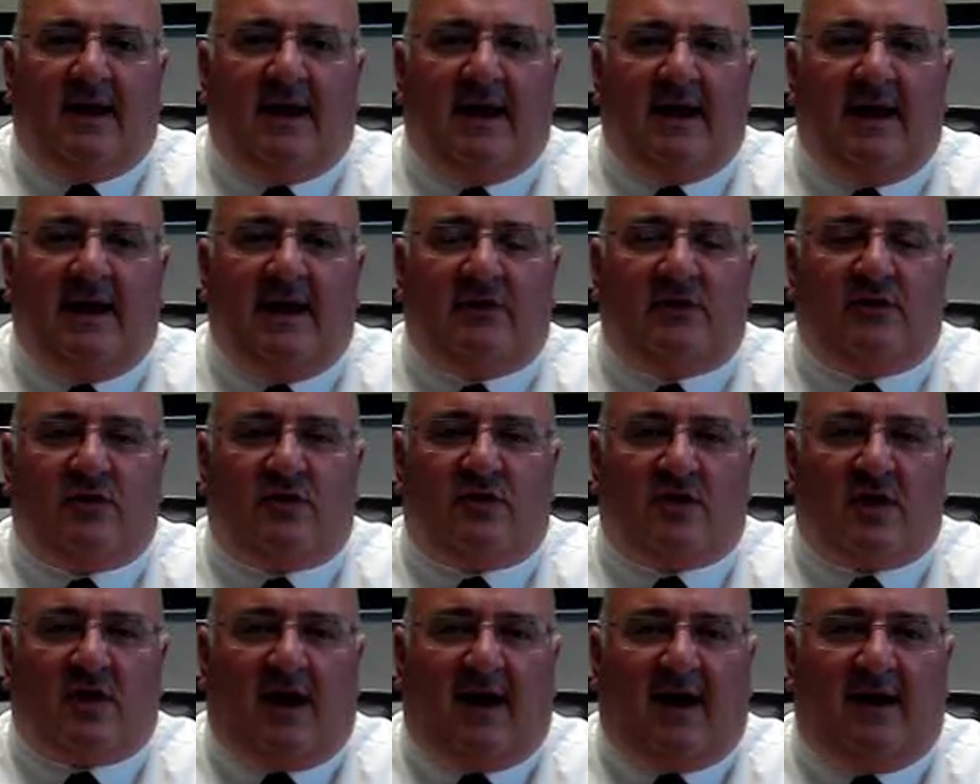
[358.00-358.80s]

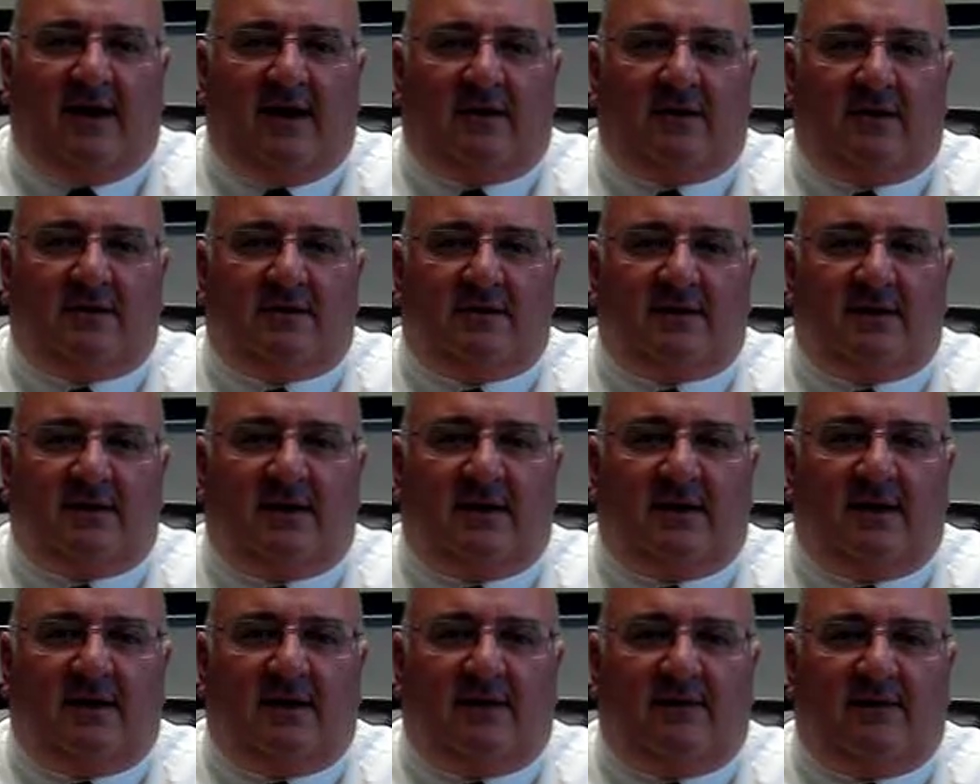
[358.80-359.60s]
each child,
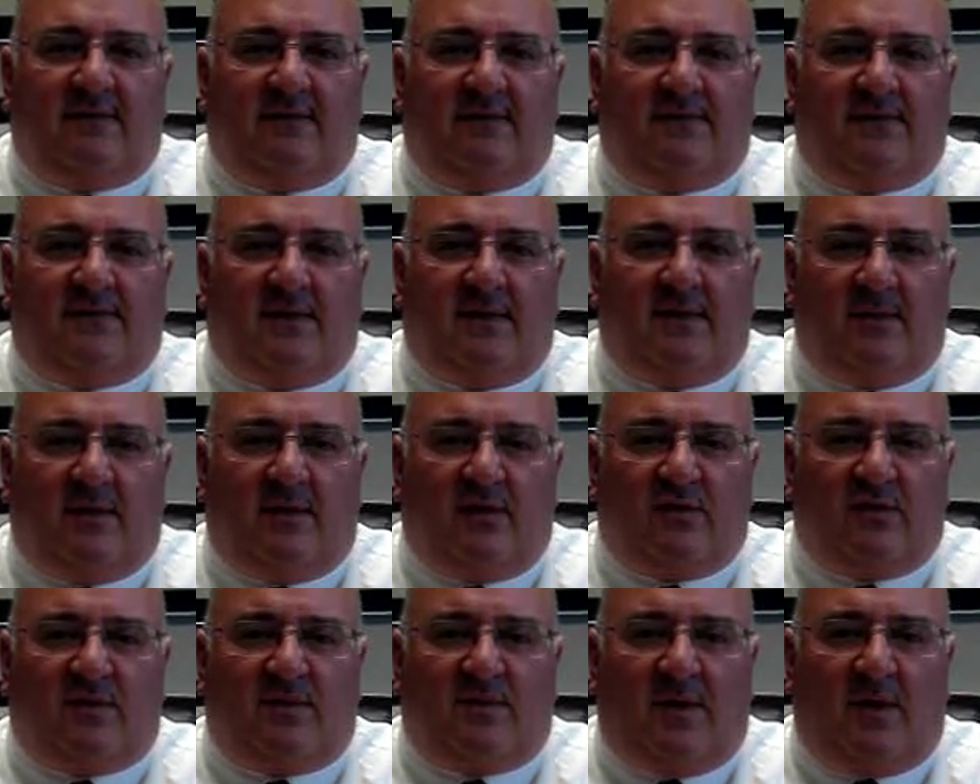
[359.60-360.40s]
for the
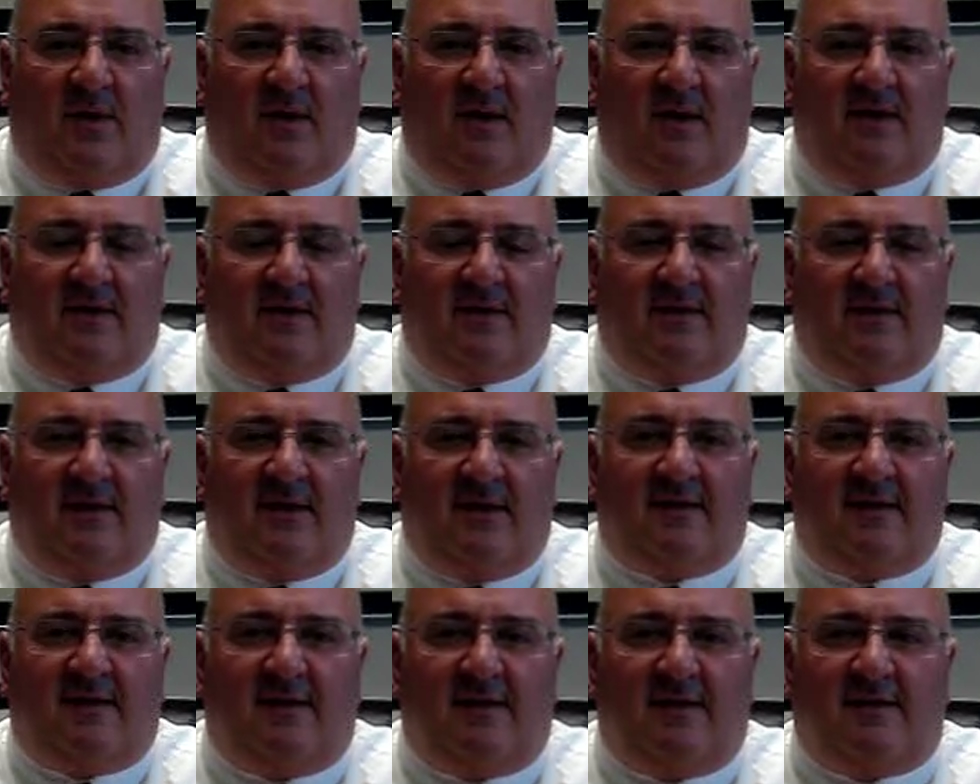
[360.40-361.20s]
most part,
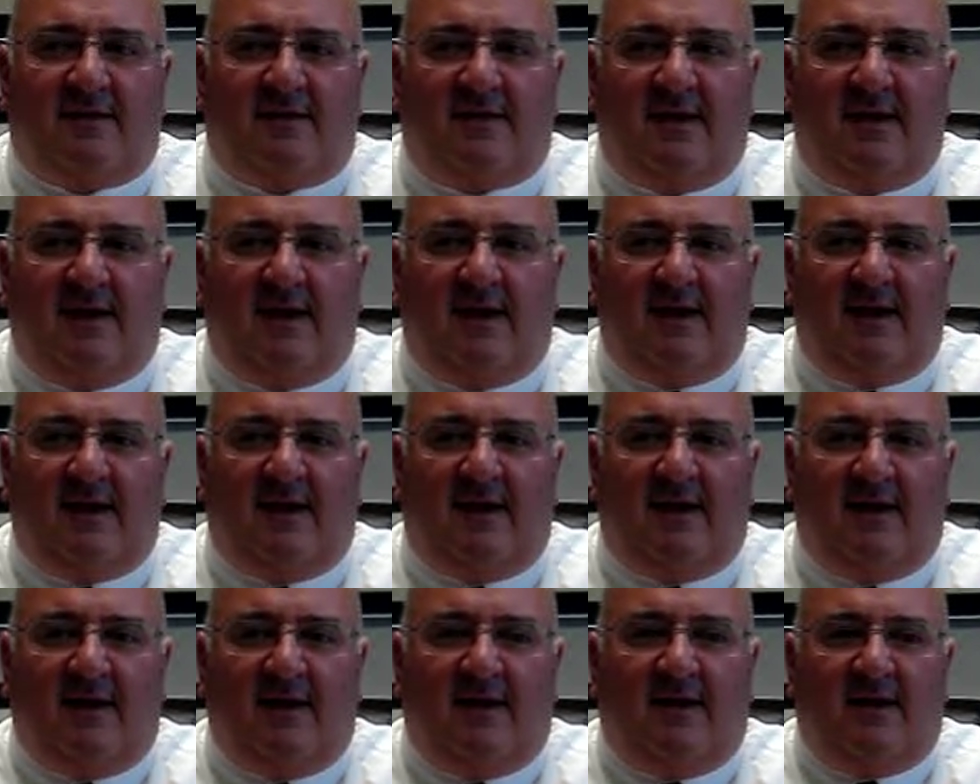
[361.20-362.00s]
this is
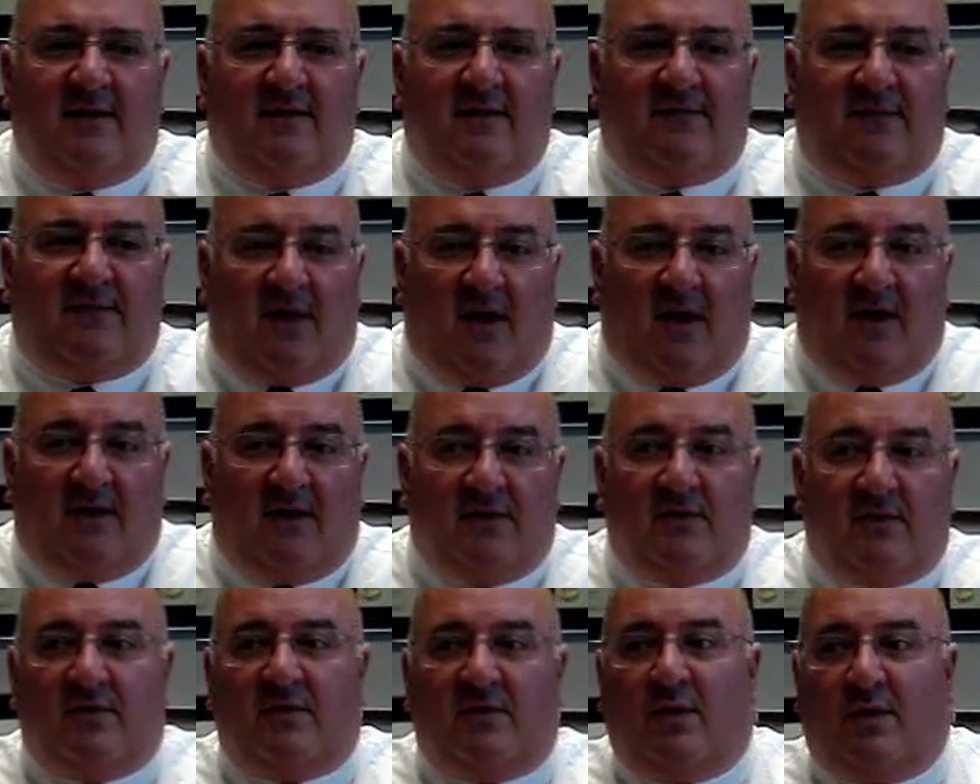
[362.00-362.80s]
the
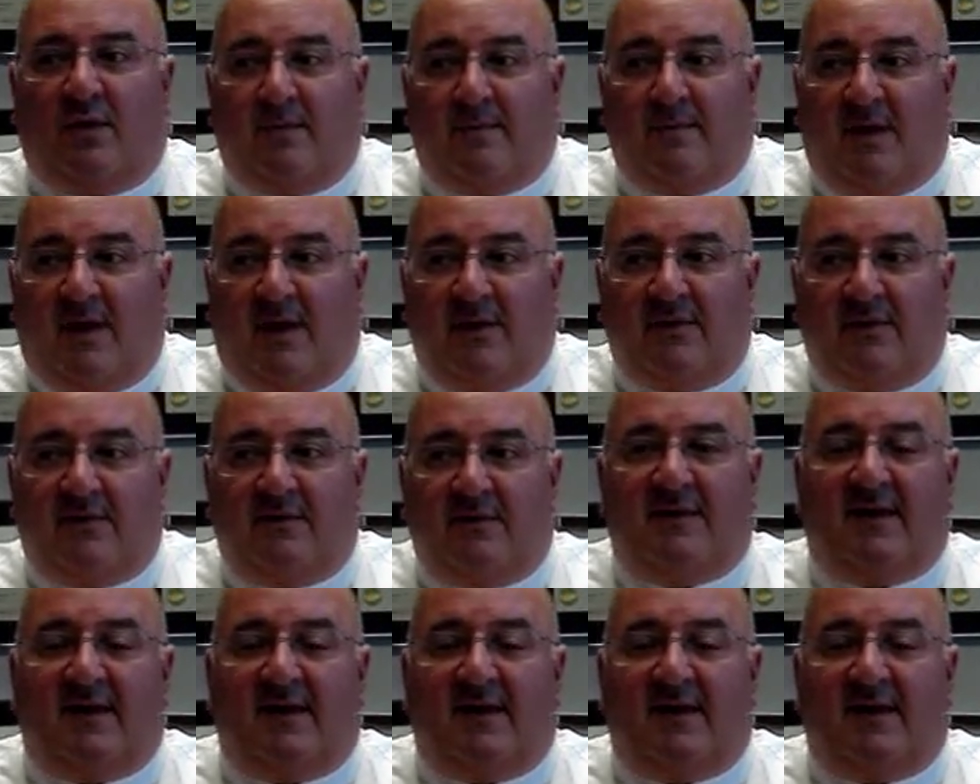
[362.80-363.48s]
father or mother